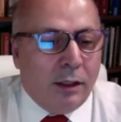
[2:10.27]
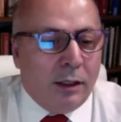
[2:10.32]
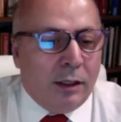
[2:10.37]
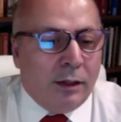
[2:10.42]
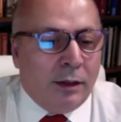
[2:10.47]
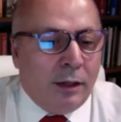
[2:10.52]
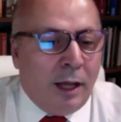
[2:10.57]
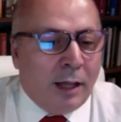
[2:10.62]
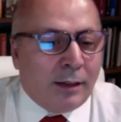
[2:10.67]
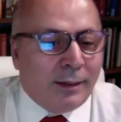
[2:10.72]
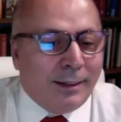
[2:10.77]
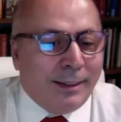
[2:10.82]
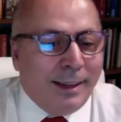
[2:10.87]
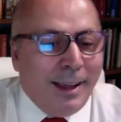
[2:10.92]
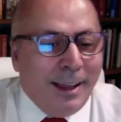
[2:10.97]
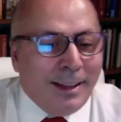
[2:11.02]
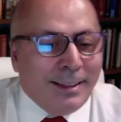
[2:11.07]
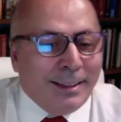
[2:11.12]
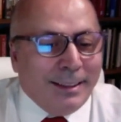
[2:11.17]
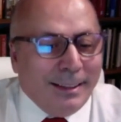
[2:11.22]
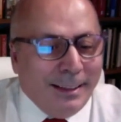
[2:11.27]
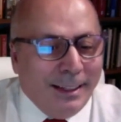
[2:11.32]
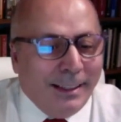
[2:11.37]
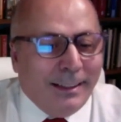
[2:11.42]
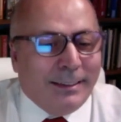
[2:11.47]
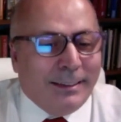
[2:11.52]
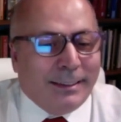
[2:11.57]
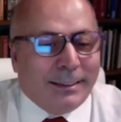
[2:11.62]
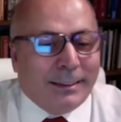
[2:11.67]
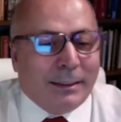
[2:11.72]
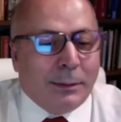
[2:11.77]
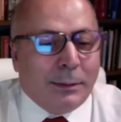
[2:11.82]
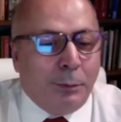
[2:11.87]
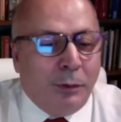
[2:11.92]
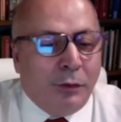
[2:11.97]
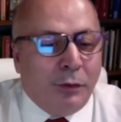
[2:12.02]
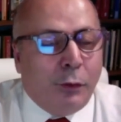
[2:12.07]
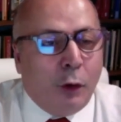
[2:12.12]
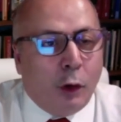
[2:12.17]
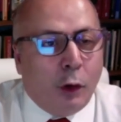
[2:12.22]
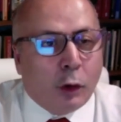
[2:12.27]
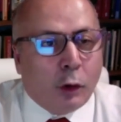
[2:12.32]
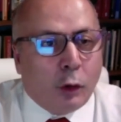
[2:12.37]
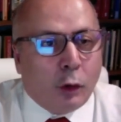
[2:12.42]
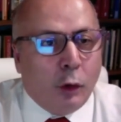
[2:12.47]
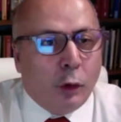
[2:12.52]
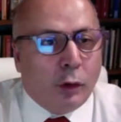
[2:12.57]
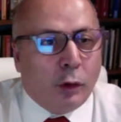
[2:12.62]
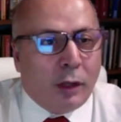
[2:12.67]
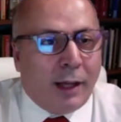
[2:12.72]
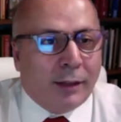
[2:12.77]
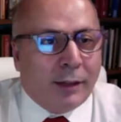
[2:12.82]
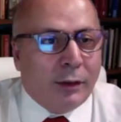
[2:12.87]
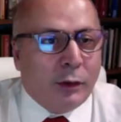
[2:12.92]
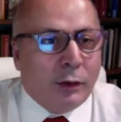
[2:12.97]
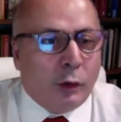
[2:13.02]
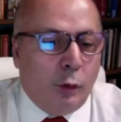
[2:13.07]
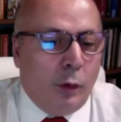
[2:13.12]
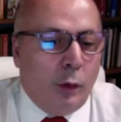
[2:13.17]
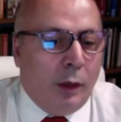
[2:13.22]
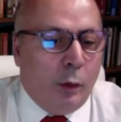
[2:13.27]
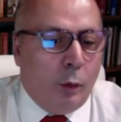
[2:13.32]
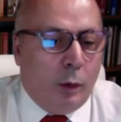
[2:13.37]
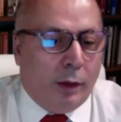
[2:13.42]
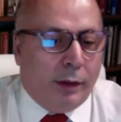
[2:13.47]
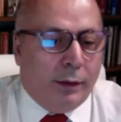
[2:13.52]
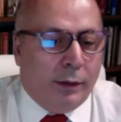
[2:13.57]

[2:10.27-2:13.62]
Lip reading: not at least before 2021.